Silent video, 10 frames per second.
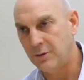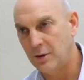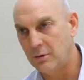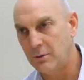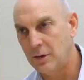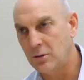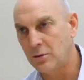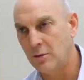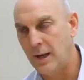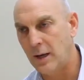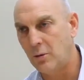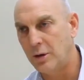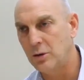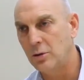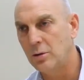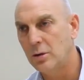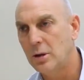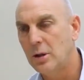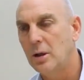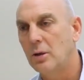further when we talk about what your
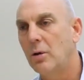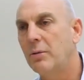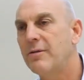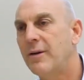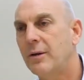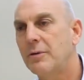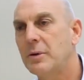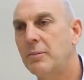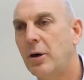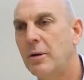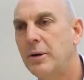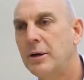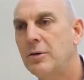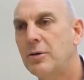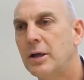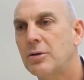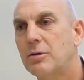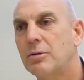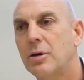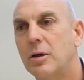what we found from the bioimpedance
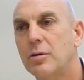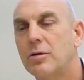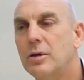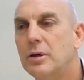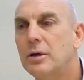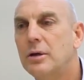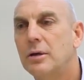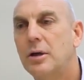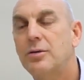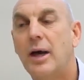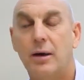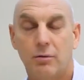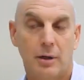test results. Because yeah. that